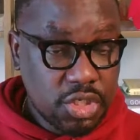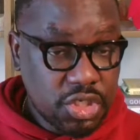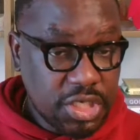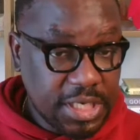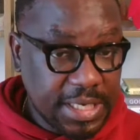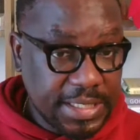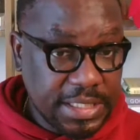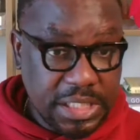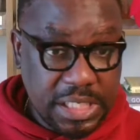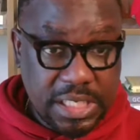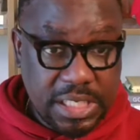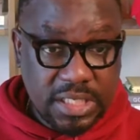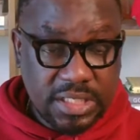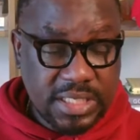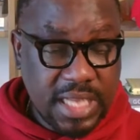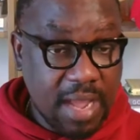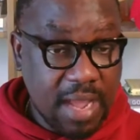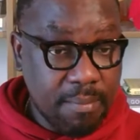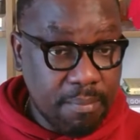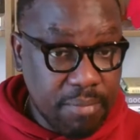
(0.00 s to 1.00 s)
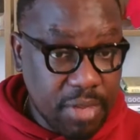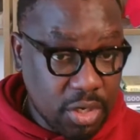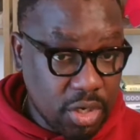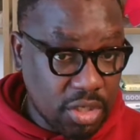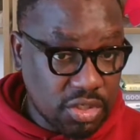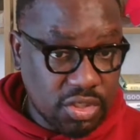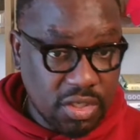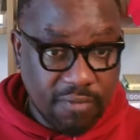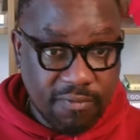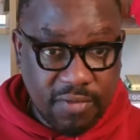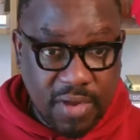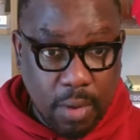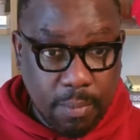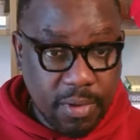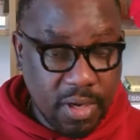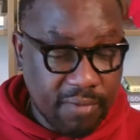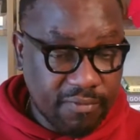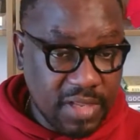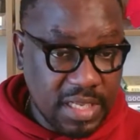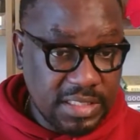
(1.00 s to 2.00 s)
changes and because of a
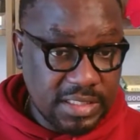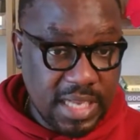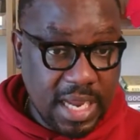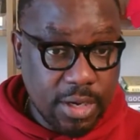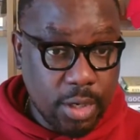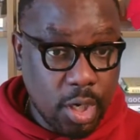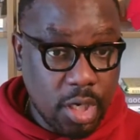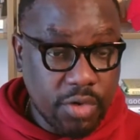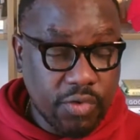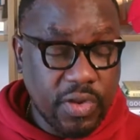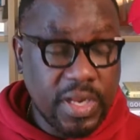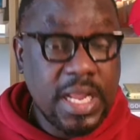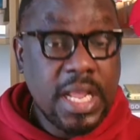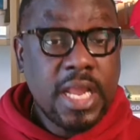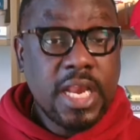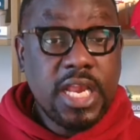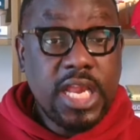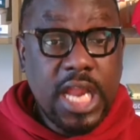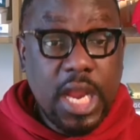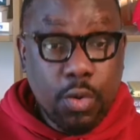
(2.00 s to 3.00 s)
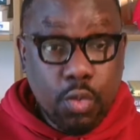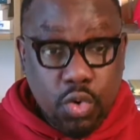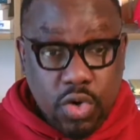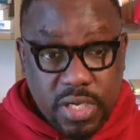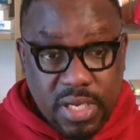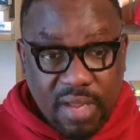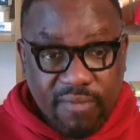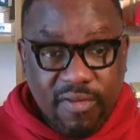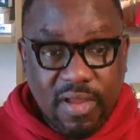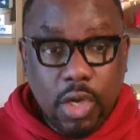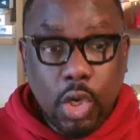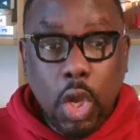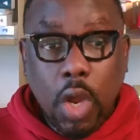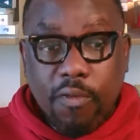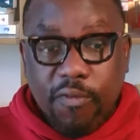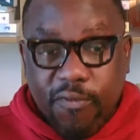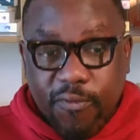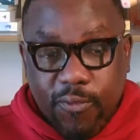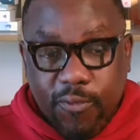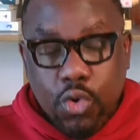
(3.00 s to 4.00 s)
couple of things they're not doing, they will develop
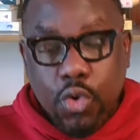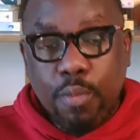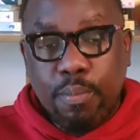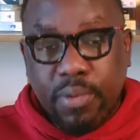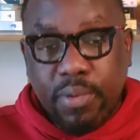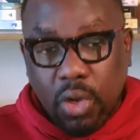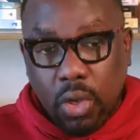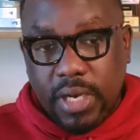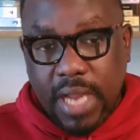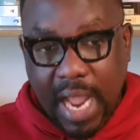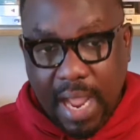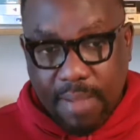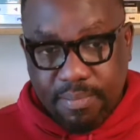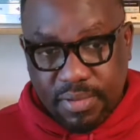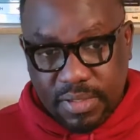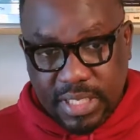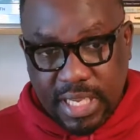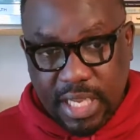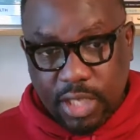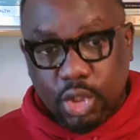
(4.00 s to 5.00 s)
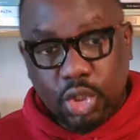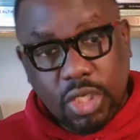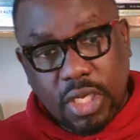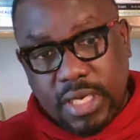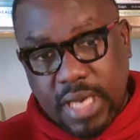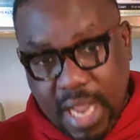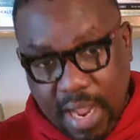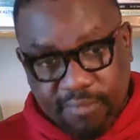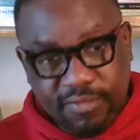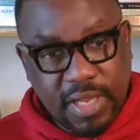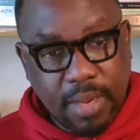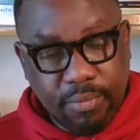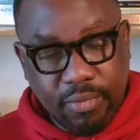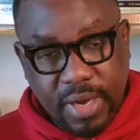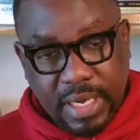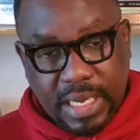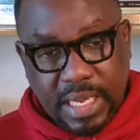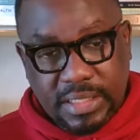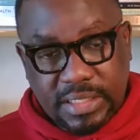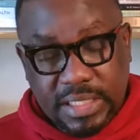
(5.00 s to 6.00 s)
full-blown hypertension after
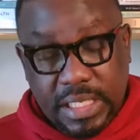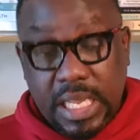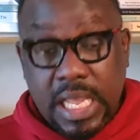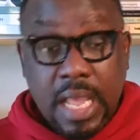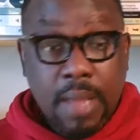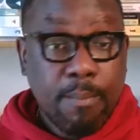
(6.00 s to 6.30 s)
pregnancy.